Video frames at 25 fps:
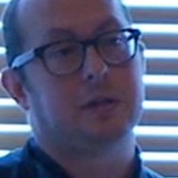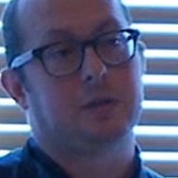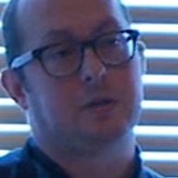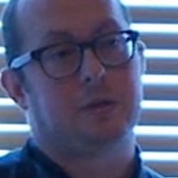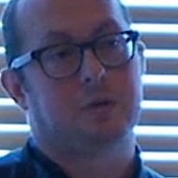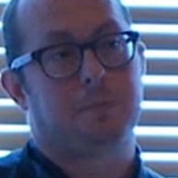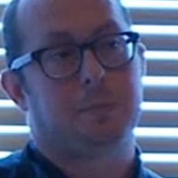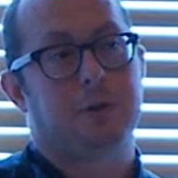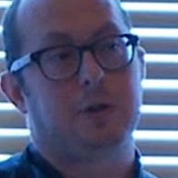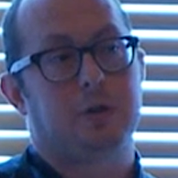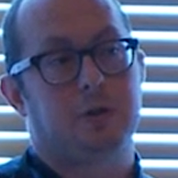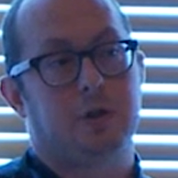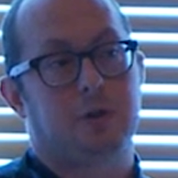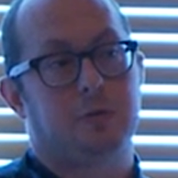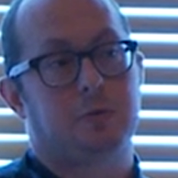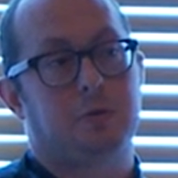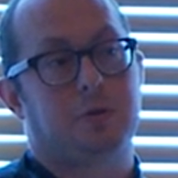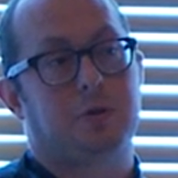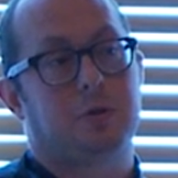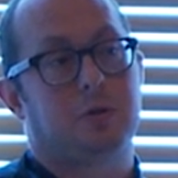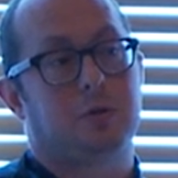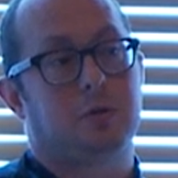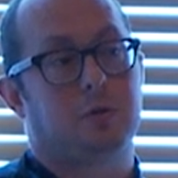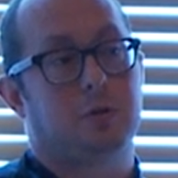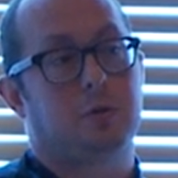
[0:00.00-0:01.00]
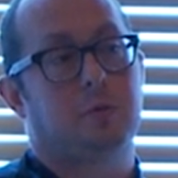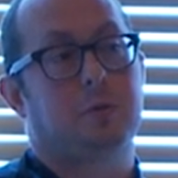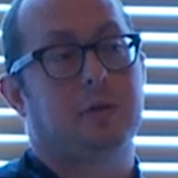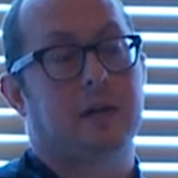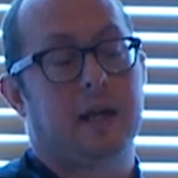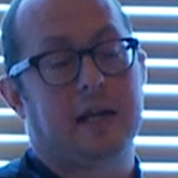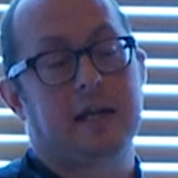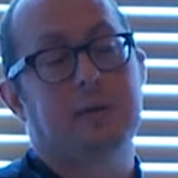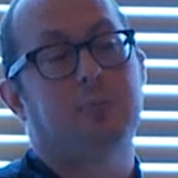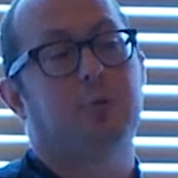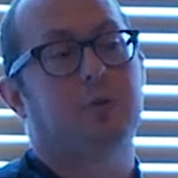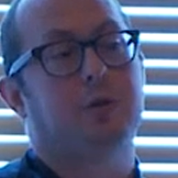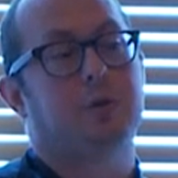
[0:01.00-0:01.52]
that's been used to
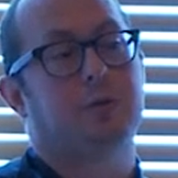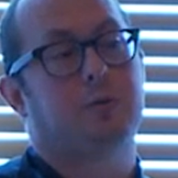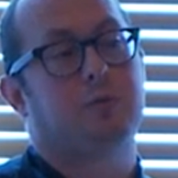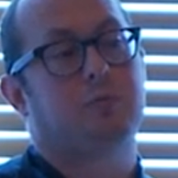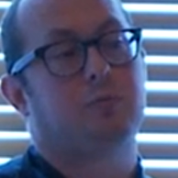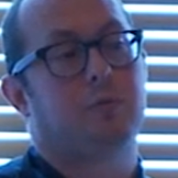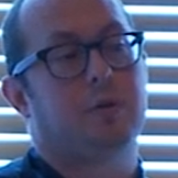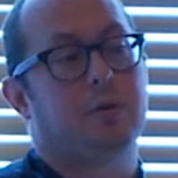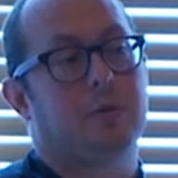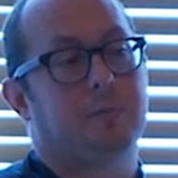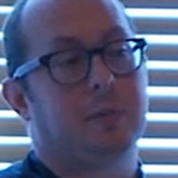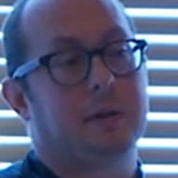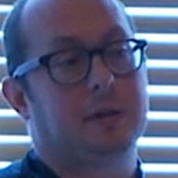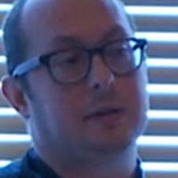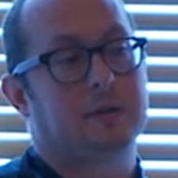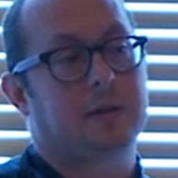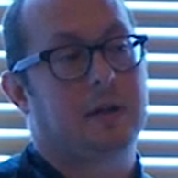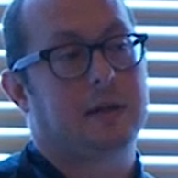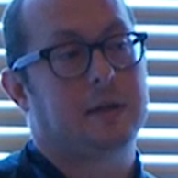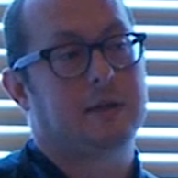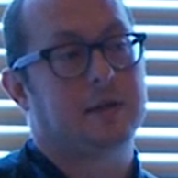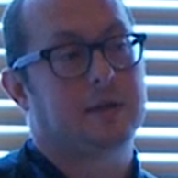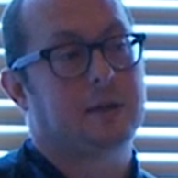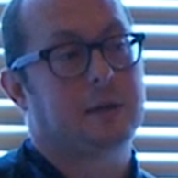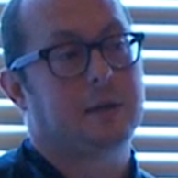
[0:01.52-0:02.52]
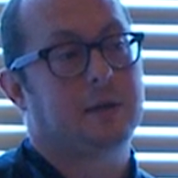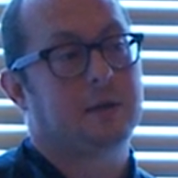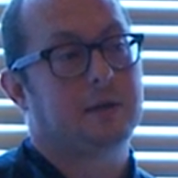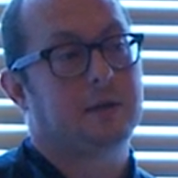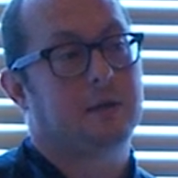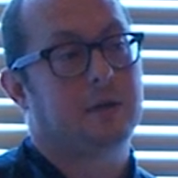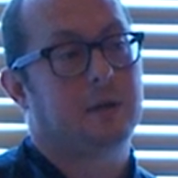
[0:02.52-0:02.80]
enable you to run the big data